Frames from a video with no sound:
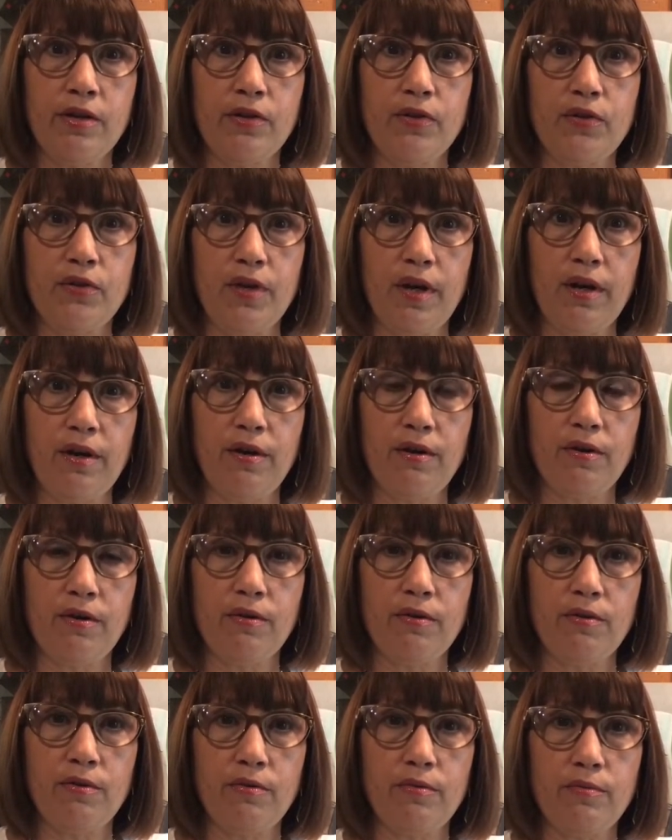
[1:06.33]

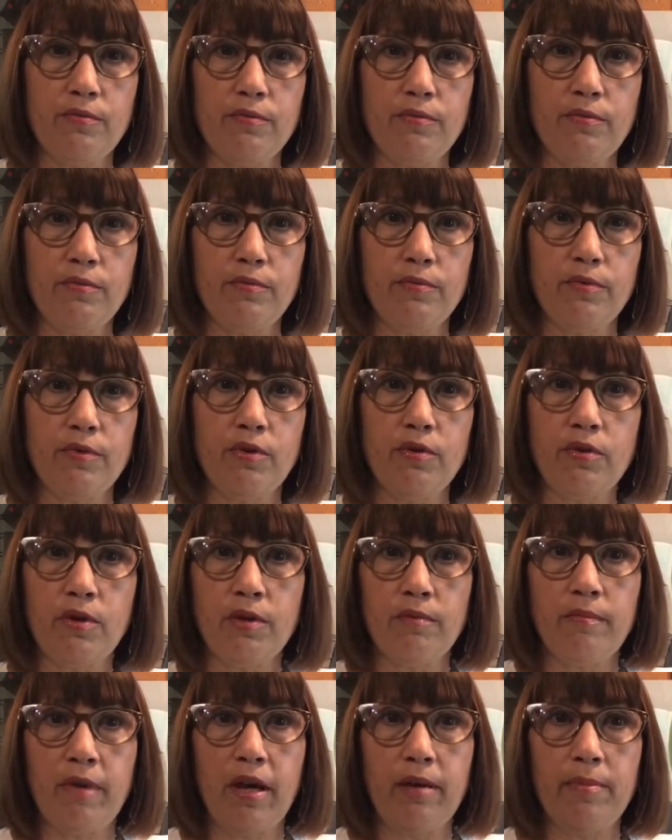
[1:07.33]
So you
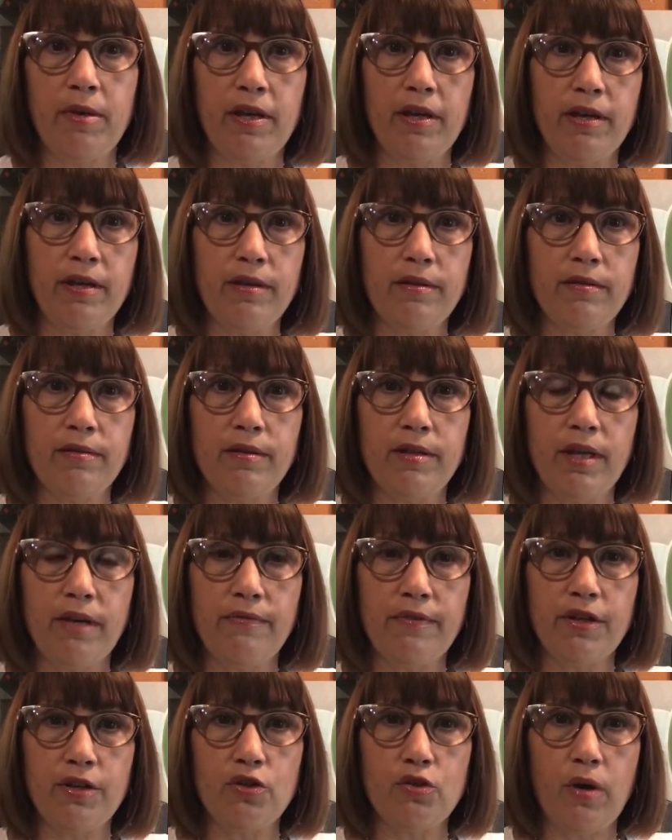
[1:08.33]
can maybe
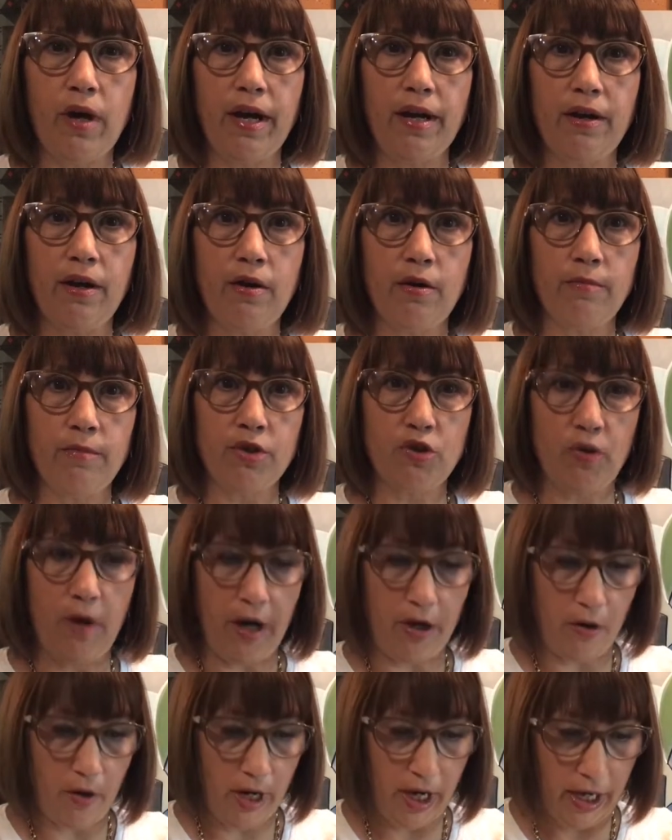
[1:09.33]
give it a try at home and
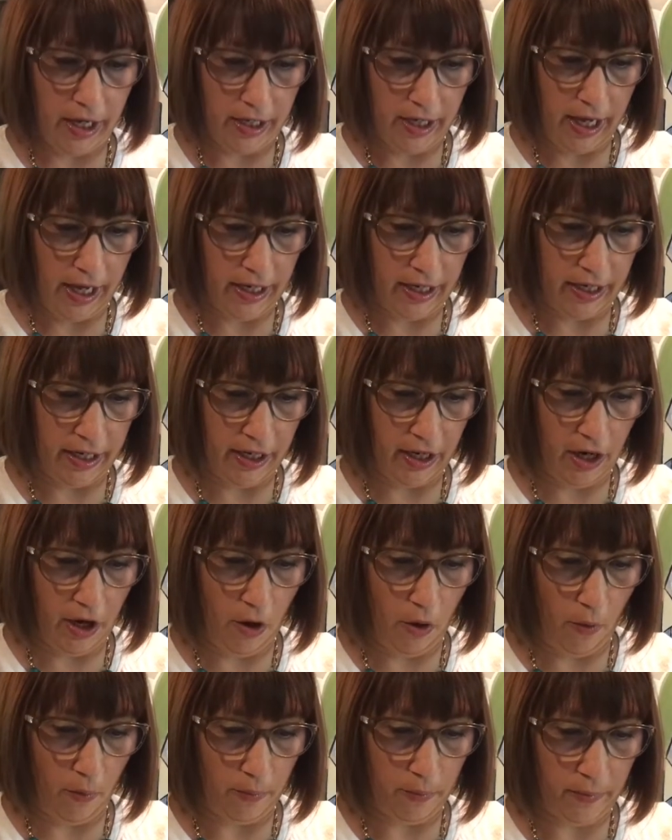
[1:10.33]
try your hand at it at
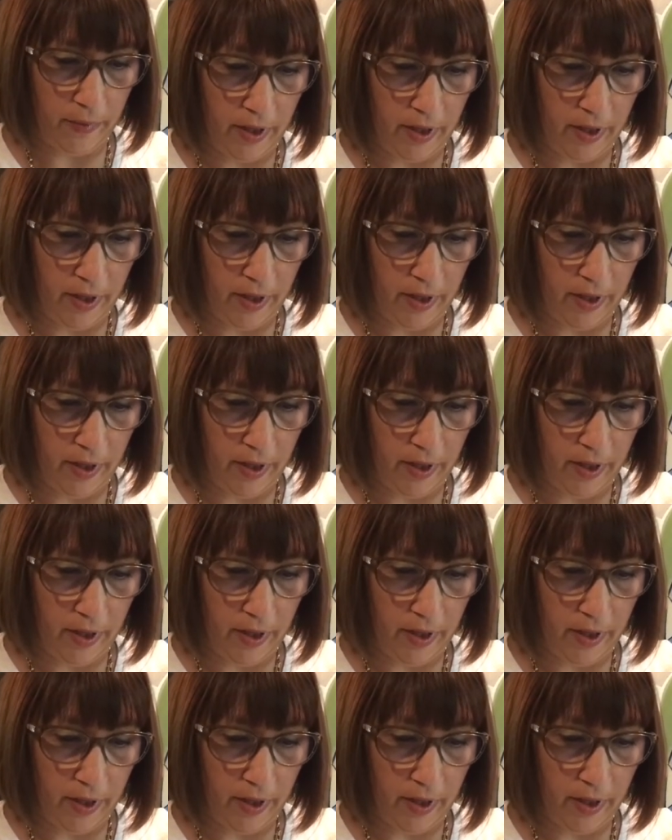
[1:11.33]
home.